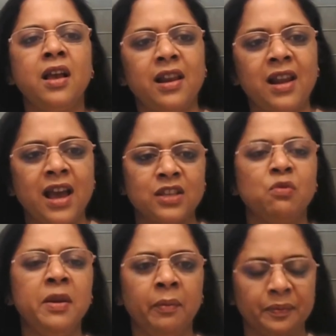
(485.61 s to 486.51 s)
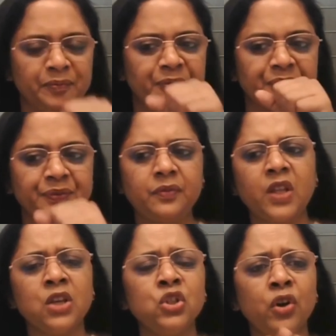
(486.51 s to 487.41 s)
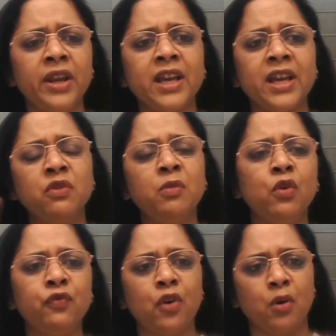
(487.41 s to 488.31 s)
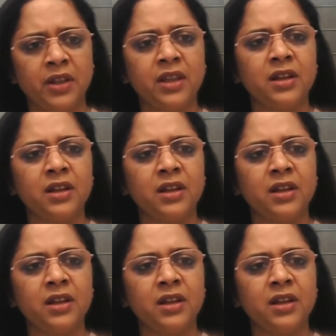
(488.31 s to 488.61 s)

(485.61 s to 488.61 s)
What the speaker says: And as we move forward,